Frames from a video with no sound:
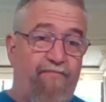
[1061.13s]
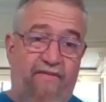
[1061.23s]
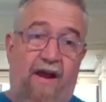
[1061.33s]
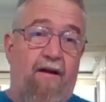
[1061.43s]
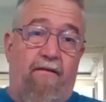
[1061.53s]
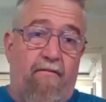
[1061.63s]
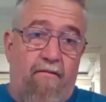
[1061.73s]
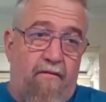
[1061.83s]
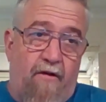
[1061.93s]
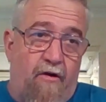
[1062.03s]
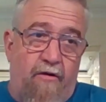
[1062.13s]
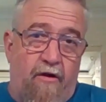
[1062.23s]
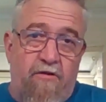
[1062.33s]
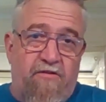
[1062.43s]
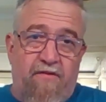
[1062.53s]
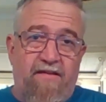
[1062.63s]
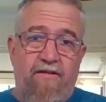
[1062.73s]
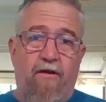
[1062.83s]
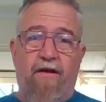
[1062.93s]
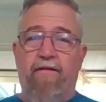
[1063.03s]
Done. No stress,
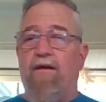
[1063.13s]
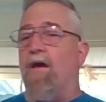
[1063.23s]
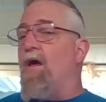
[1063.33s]
no nothing.